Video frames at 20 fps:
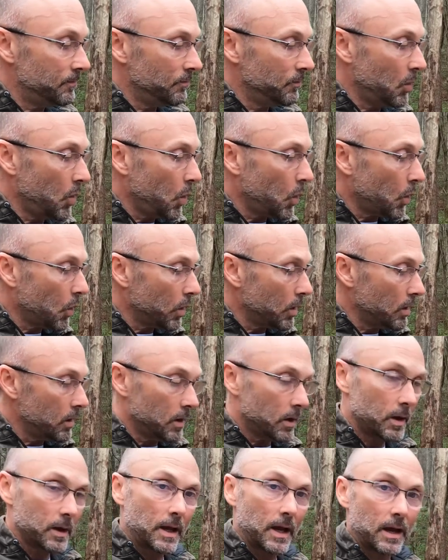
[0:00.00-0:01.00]
more
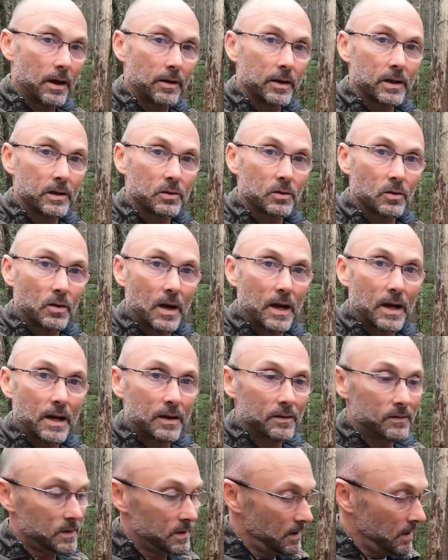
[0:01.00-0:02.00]
on how I
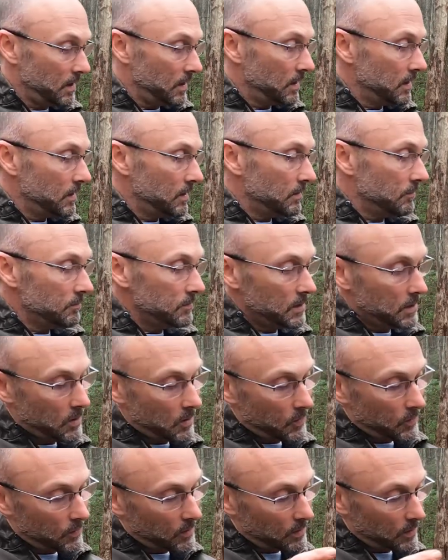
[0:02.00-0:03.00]
derived, the
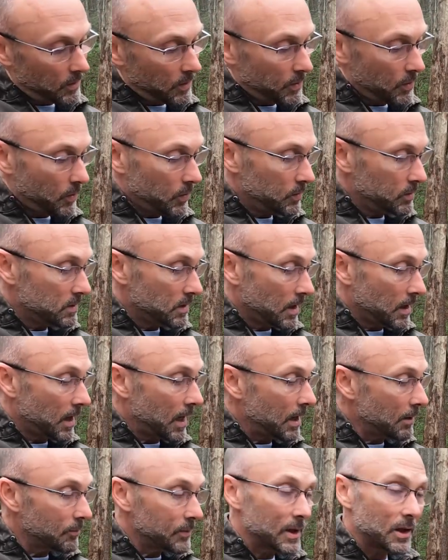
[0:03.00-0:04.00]
loads,
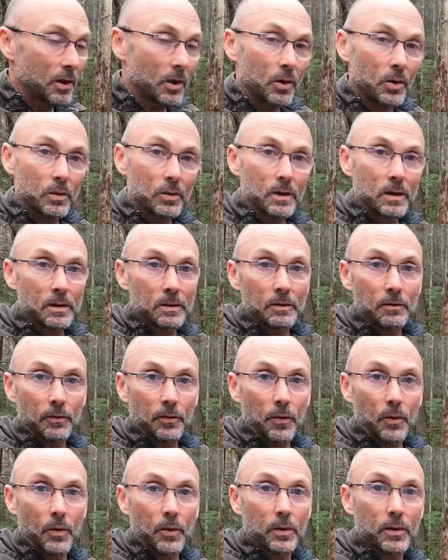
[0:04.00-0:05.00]
I reload
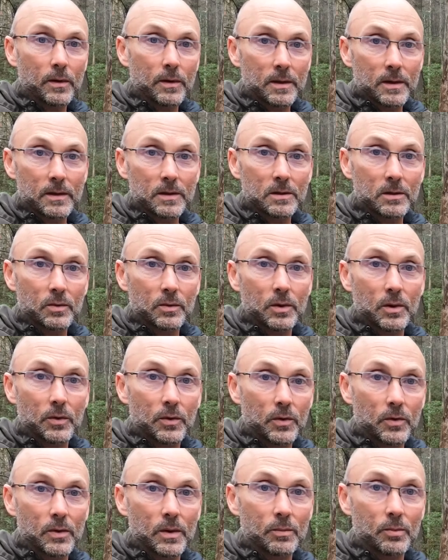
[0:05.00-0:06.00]
for this
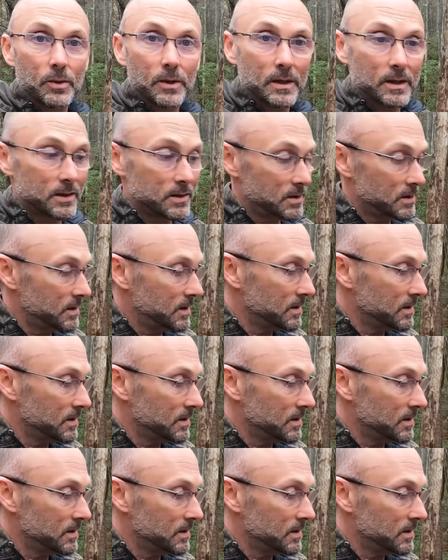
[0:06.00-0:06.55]
303 British.